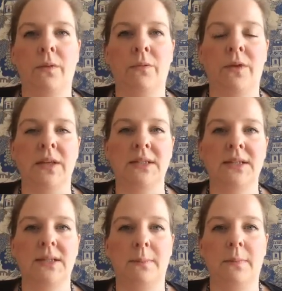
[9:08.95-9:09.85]
for this
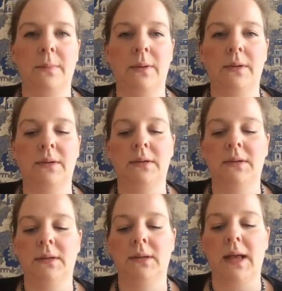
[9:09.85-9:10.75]
simple
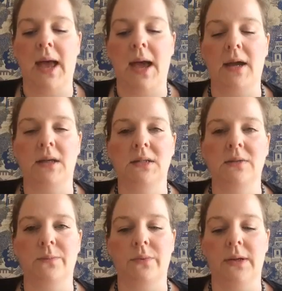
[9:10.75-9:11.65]
act
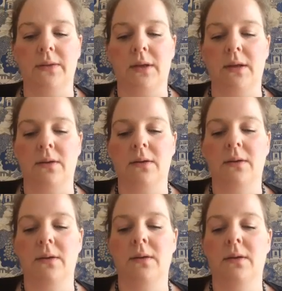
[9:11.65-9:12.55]
of breathing.
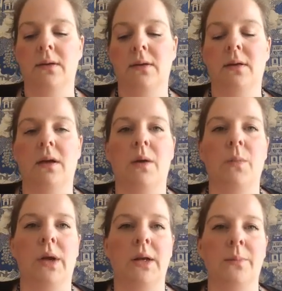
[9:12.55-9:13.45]
And we're
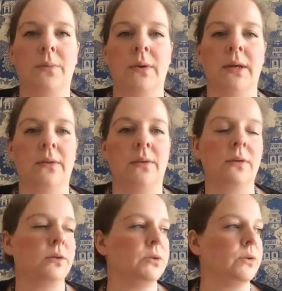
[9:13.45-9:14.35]
going to
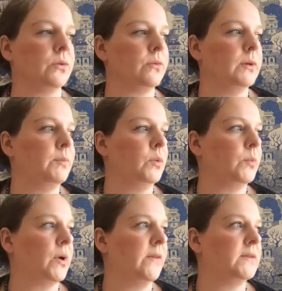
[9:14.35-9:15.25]
do 3 more
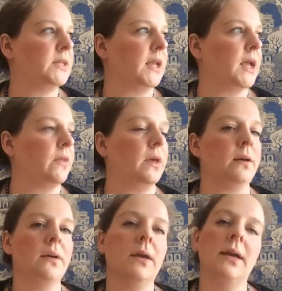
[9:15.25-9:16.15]
breaths together.
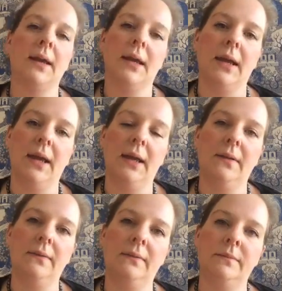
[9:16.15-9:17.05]

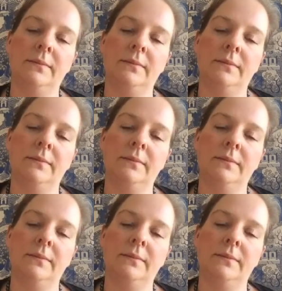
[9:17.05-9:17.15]
In,